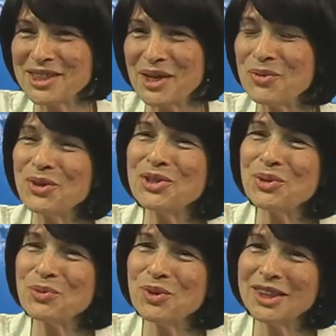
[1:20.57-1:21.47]
I
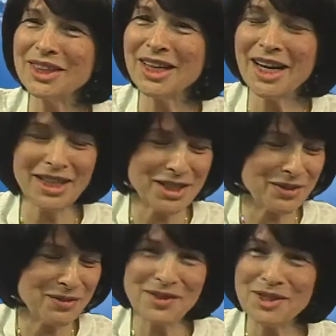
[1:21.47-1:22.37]
wonder what kind
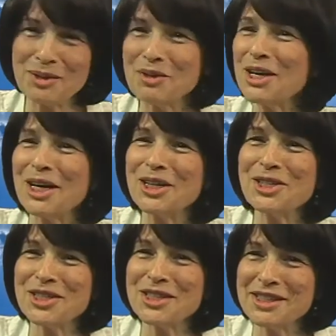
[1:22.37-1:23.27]
of
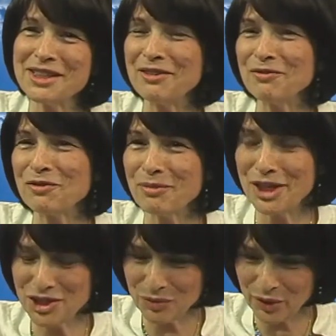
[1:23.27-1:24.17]
subconscious
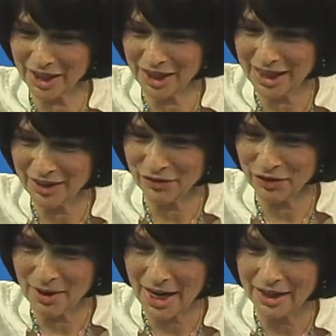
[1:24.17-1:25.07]
information we can get
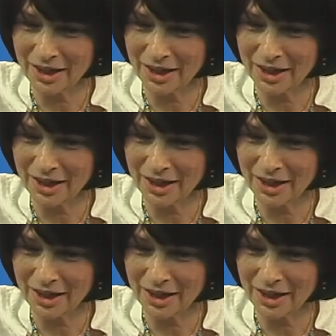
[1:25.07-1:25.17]
from that.